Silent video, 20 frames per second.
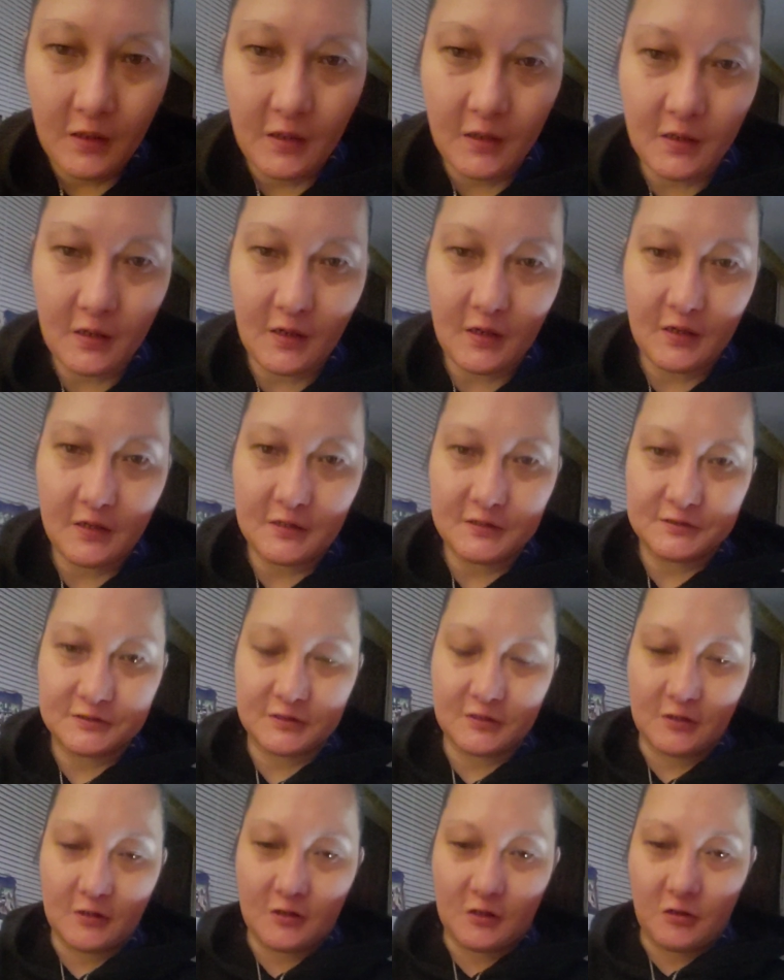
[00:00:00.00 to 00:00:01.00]
Hey guys,
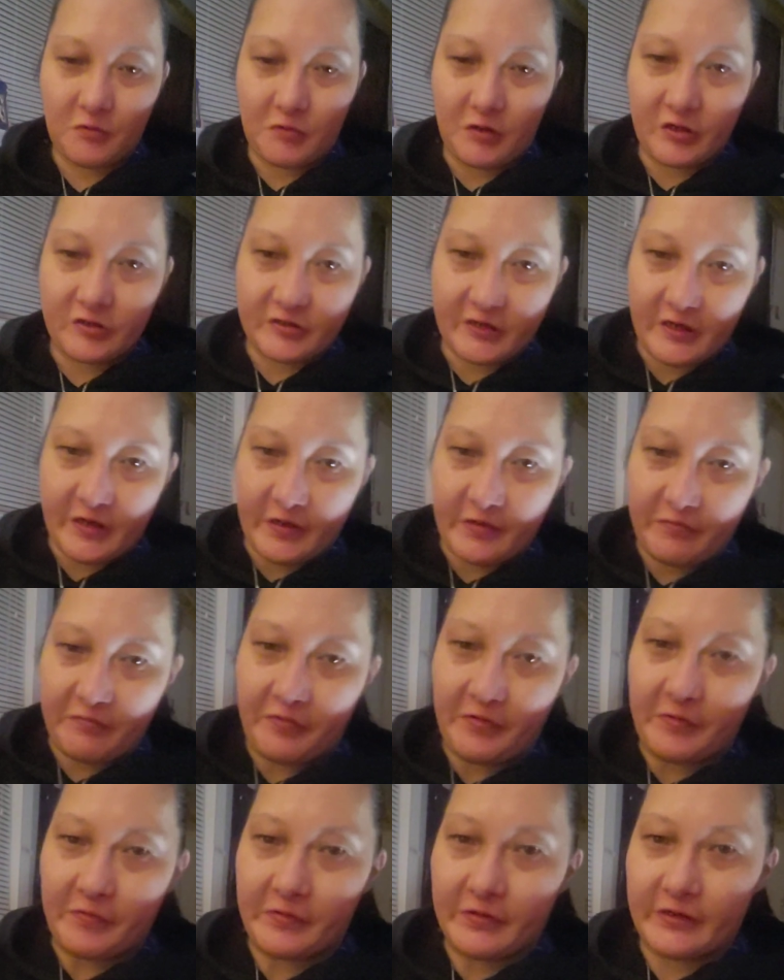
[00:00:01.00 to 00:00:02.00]
uh, my jam,
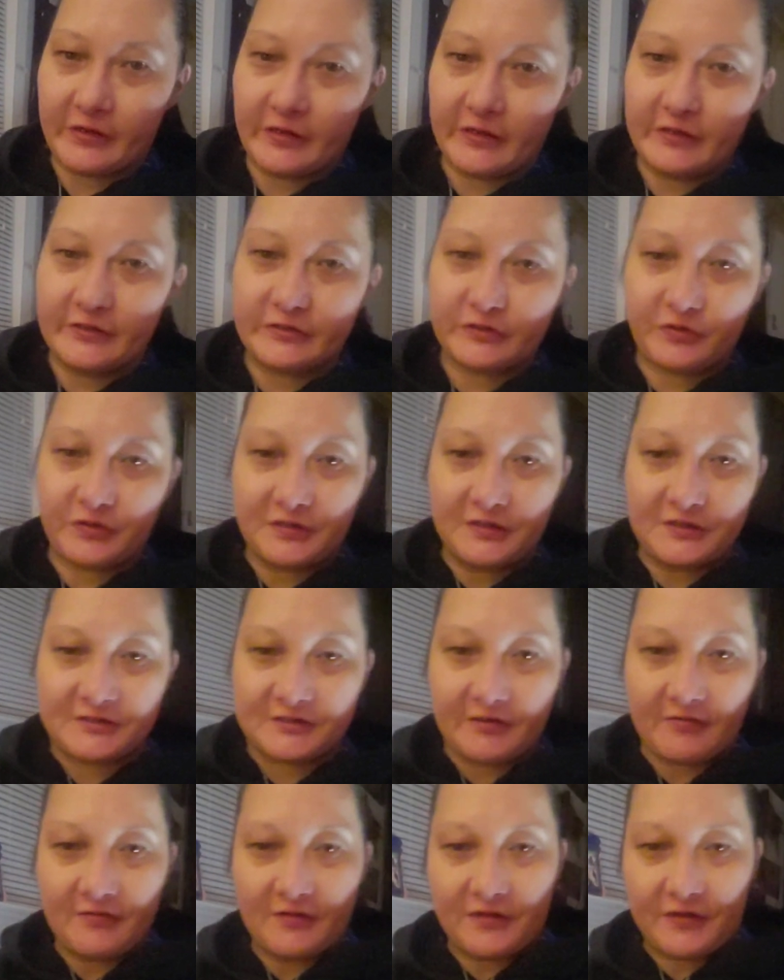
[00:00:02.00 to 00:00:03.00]
February
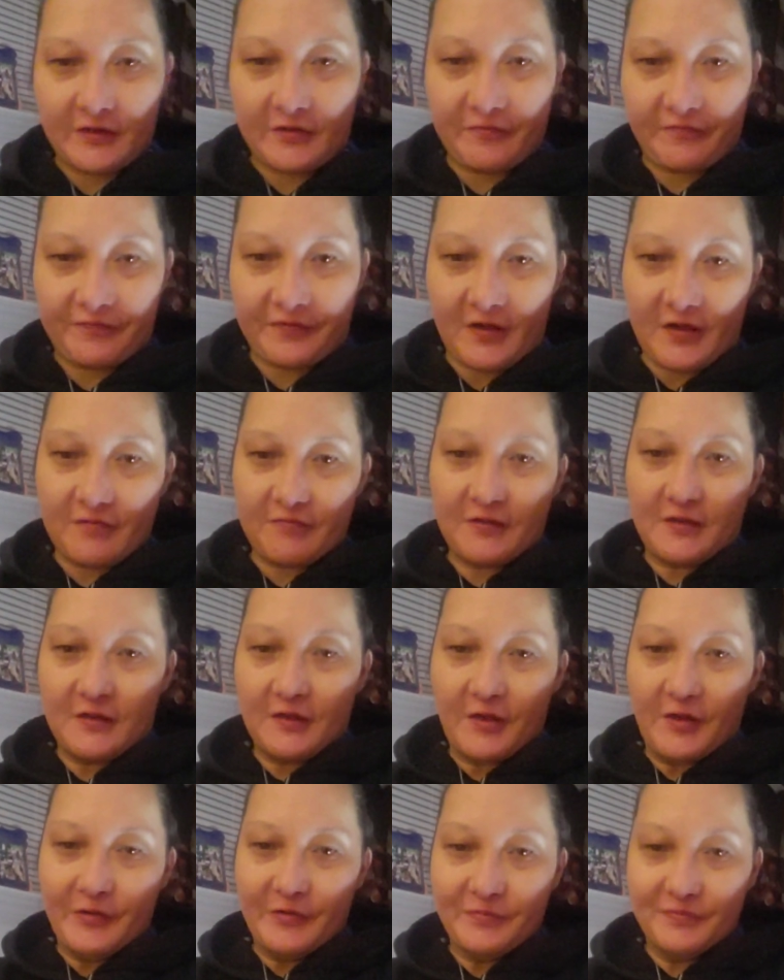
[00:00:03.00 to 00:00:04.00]
27th at 5
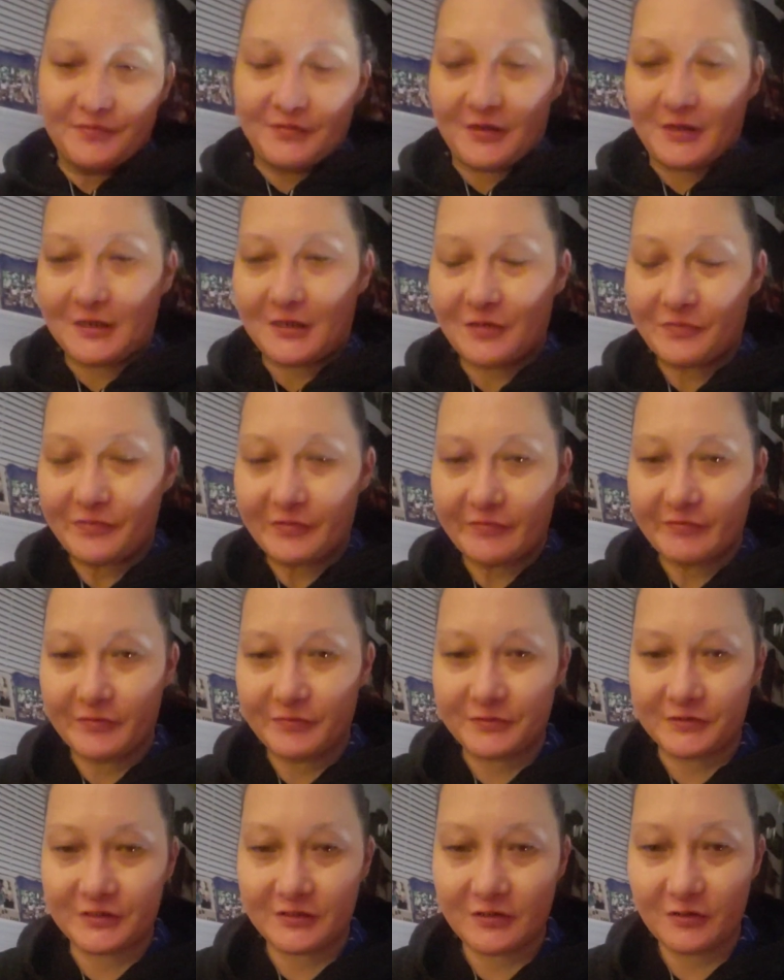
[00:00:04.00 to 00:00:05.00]
a.m. I can't believe
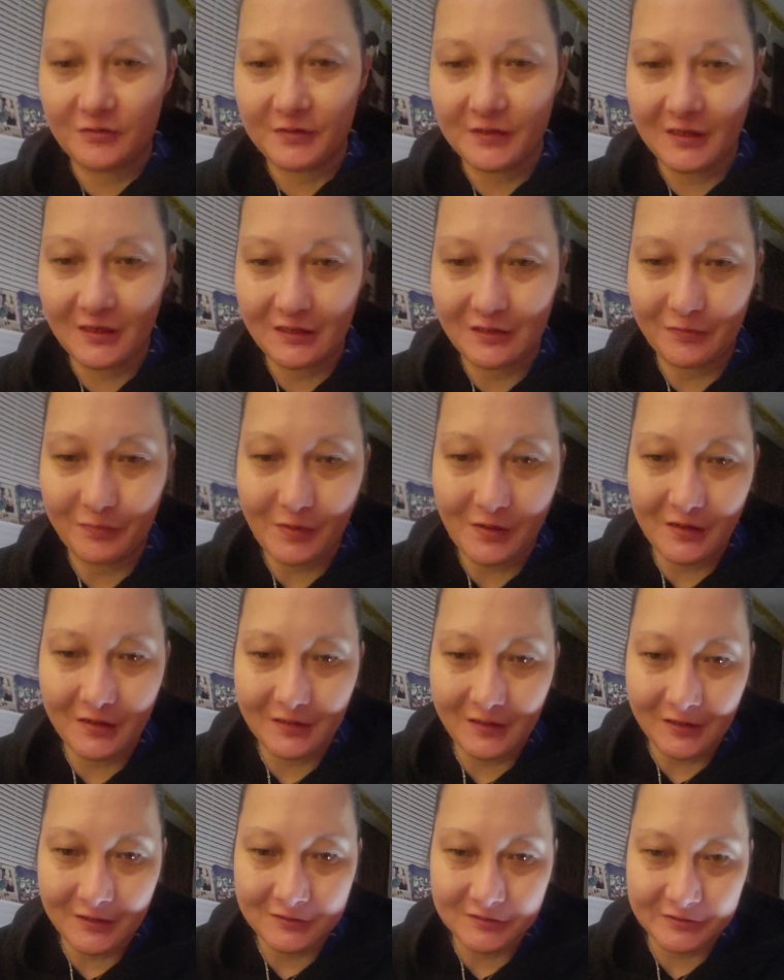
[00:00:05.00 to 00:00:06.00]
I'm still awake,
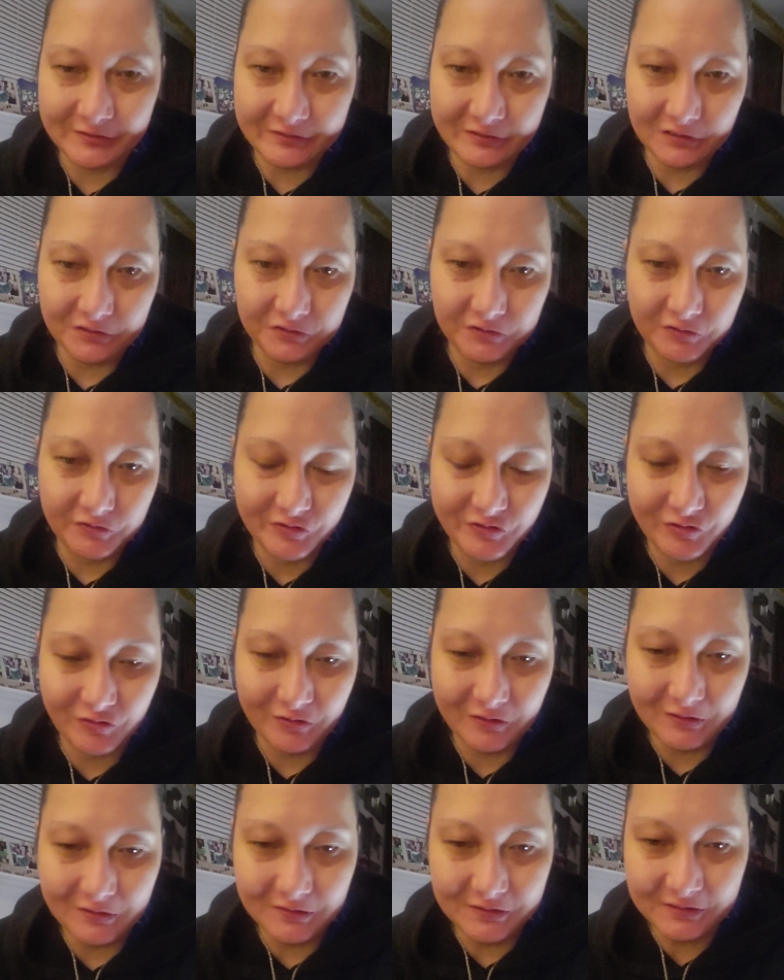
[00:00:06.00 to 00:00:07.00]
but I just did two
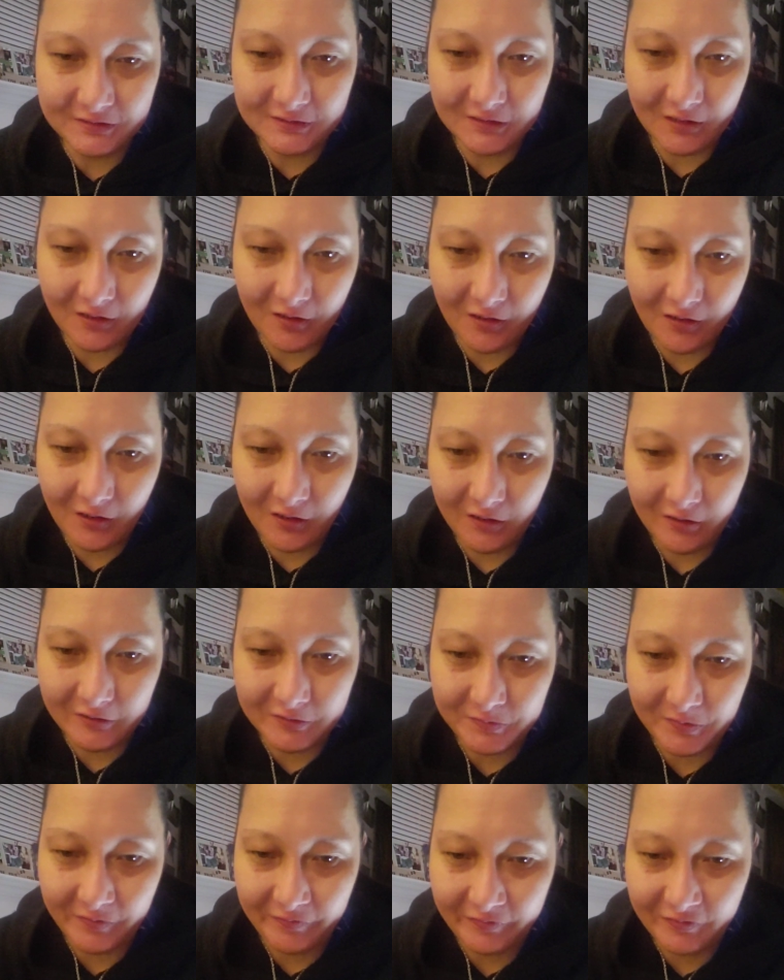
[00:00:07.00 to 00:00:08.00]
shorts, uh,
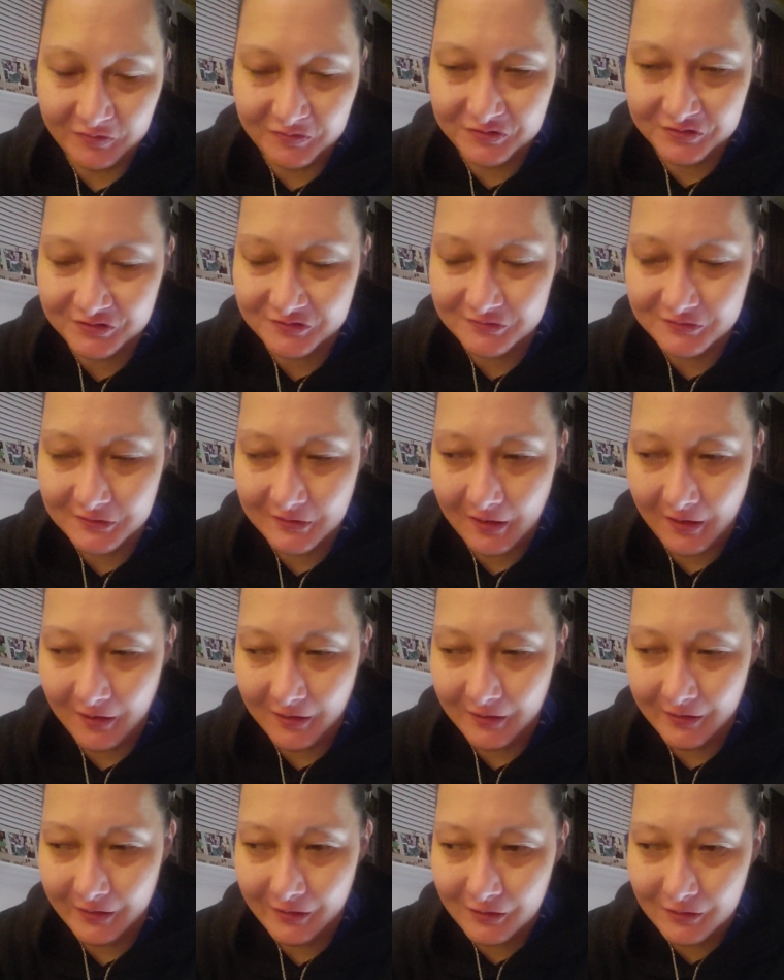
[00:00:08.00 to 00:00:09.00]
cause my phone's slowly
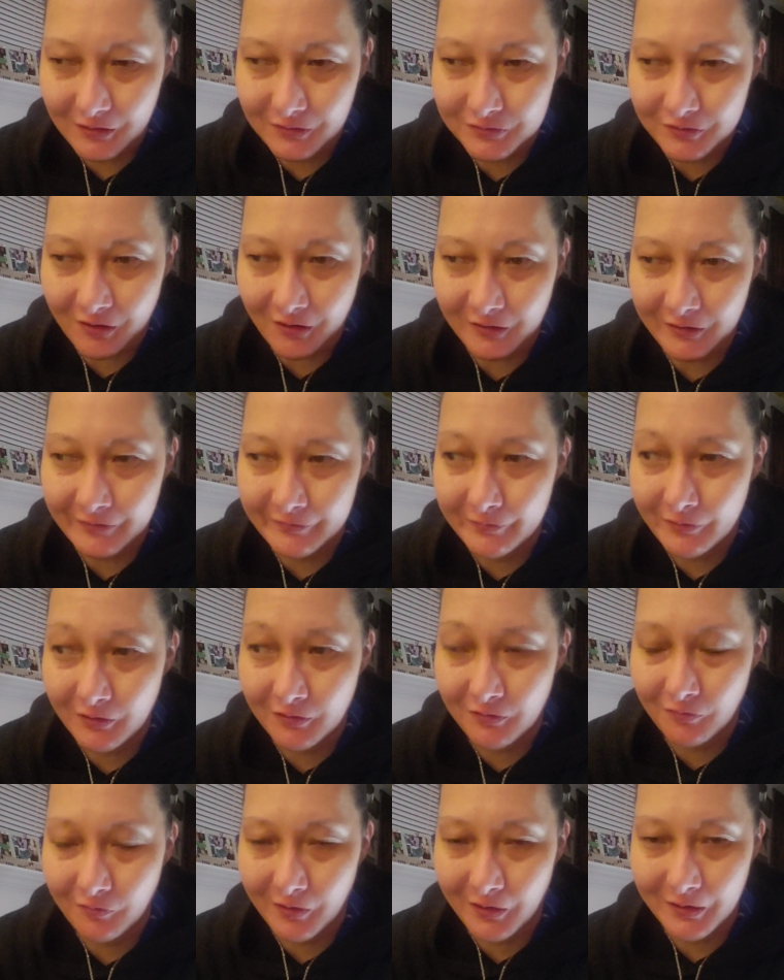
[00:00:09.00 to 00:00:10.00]
dying, talking
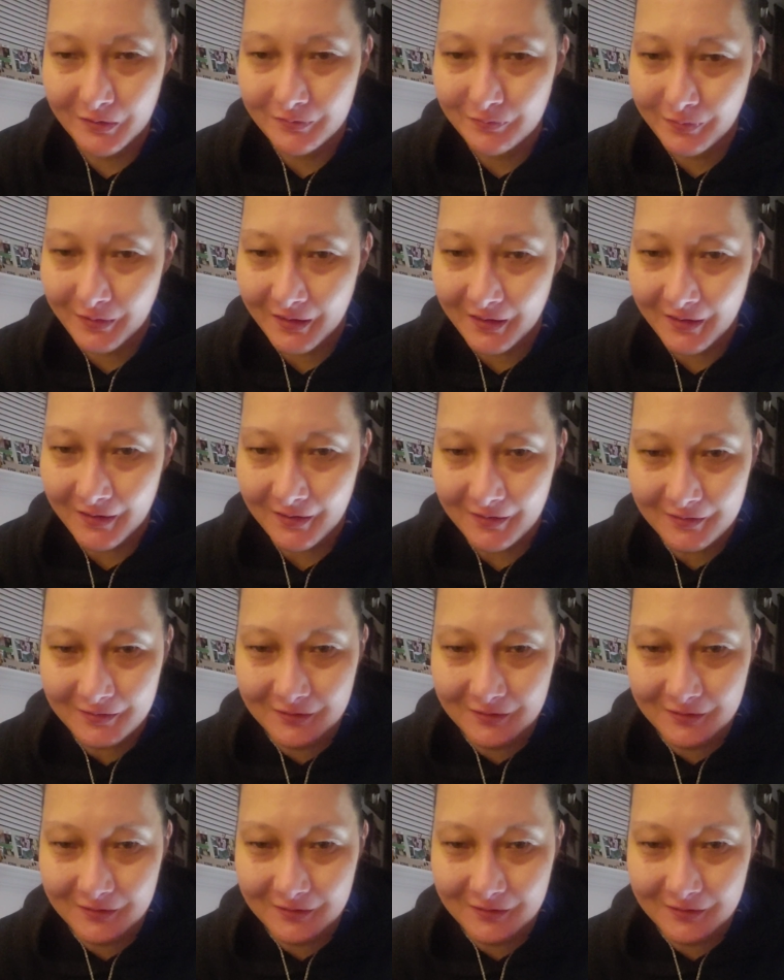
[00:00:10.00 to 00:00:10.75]
about why I'm back,